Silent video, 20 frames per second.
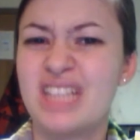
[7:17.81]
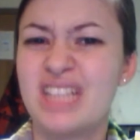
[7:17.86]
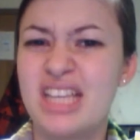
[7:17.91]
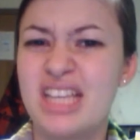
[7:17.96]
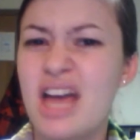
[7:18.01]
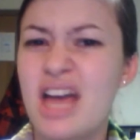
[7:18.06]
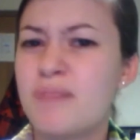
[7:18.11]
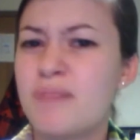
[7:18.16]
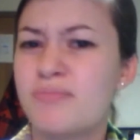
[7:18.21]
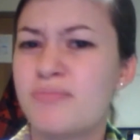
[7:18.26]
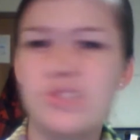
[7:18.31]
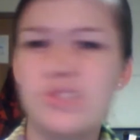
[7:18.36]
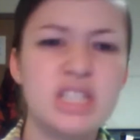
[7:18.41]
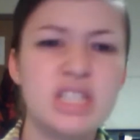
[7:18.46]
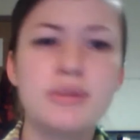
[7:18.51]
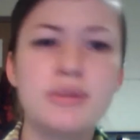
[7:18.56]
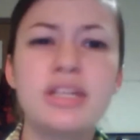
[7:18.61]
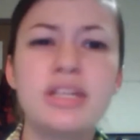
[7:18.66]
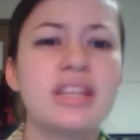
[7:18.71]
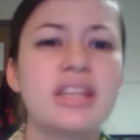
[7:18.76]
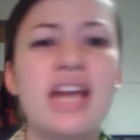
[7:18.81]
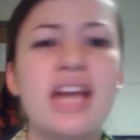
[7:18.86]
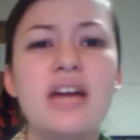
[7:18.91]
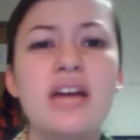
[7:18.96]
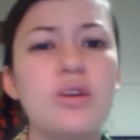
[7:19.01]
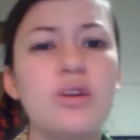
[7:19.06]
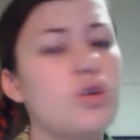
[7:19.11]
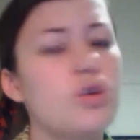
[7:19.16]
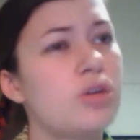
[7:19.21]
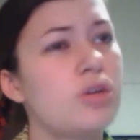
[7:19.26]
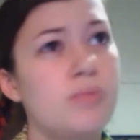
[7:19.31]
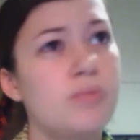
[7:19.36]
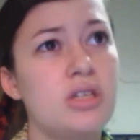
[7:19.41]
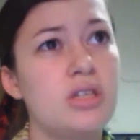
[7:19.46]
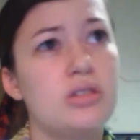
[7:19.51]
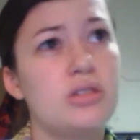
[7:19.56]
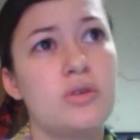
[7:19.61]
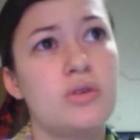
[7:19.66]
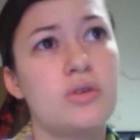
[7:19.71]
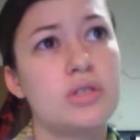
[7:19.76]
Yeah, someone like that, who can be
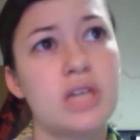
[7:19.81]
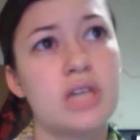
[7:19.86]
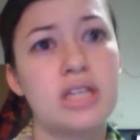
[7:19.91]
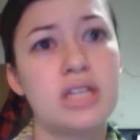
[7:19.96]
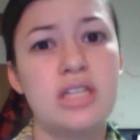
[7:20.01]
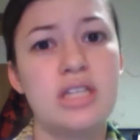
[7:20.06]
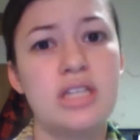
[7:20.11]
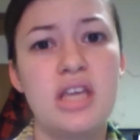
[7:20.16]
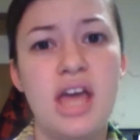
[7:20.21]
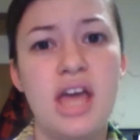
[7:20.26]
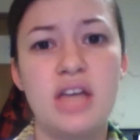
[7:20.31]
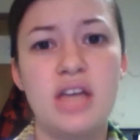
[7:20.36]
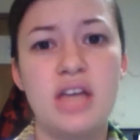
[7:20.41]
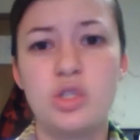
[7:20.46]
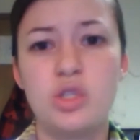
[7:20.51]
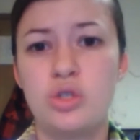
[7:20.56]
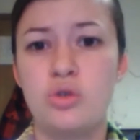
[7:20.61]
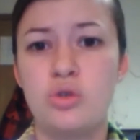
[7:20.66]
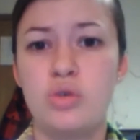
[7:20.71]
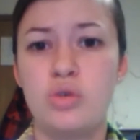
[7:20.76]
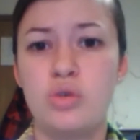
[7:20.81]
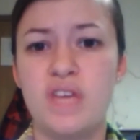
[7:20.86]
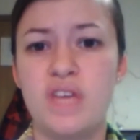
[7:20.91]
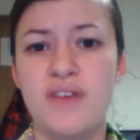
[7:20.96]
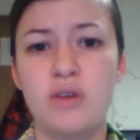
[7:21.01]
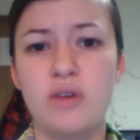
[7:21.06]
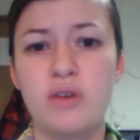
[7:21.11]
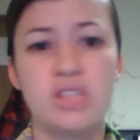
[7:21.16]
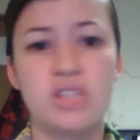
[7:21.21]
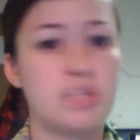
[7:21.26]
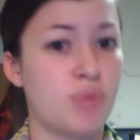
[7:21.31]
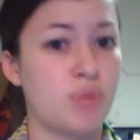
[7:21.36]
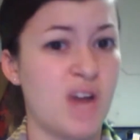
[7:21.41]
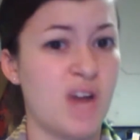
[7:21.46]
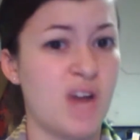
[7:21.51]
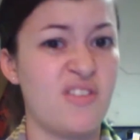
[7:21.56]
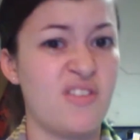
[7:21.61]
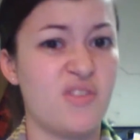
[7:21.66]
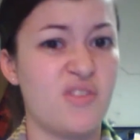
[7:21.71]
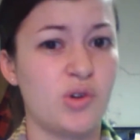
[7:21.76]
so disgusting as to give out such
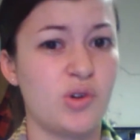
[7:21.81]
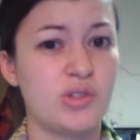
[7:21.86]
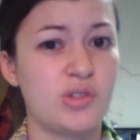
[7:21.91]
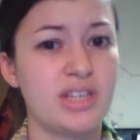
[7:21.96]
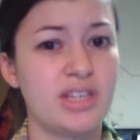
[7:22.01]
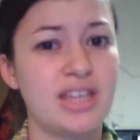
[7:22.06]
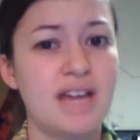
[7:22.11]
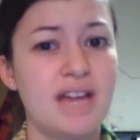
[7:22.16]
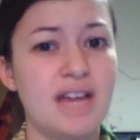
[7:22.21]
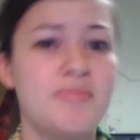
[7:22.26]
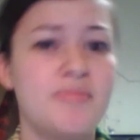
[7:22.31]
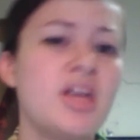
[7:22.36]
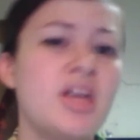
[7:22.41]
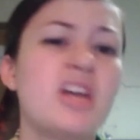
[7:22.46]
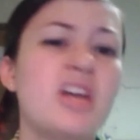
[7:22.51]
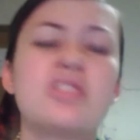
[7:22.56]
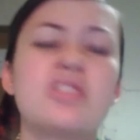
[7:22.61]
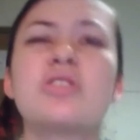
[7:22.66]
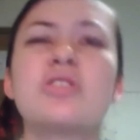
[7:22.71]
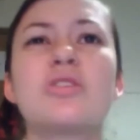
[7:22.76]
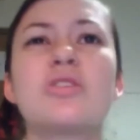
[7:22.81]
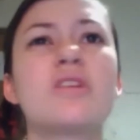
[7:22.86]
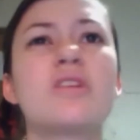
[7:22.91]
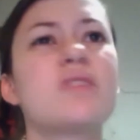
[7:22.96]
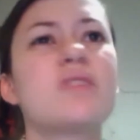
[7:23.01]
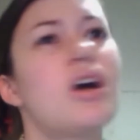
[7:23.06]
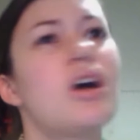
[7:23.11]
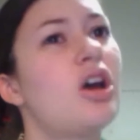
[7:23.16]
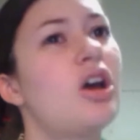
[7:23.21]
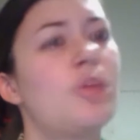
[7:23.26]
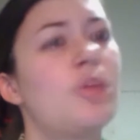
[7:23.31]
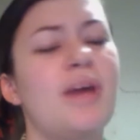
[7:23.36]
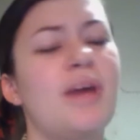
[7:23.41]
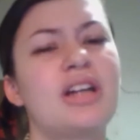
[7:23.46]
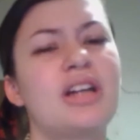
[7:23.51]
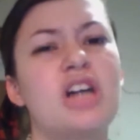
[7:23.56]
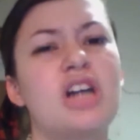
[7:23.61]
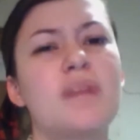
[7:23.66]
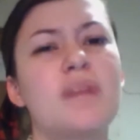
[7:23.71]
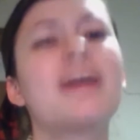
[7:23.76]
private photos like that, deserves all the
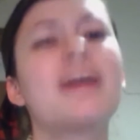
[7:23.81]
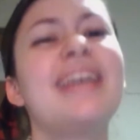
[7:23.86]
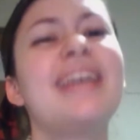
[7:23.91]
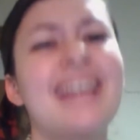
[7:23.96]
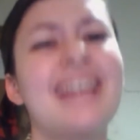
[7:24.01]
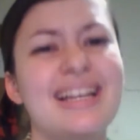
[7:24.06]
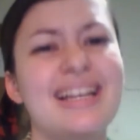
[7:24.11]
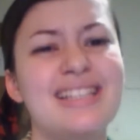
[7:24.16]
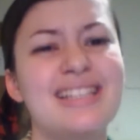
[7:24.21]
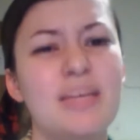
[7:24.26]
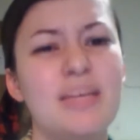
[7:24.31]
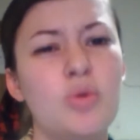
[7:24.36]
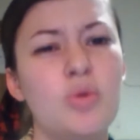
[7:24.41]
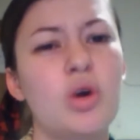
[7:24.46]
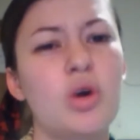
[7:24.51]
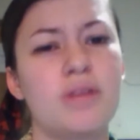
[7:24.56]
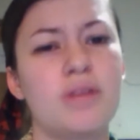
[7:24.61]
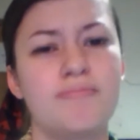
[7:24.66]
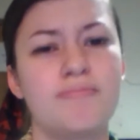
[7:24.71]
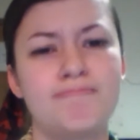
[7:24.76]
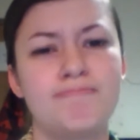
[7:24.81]
bad karma he gets and more.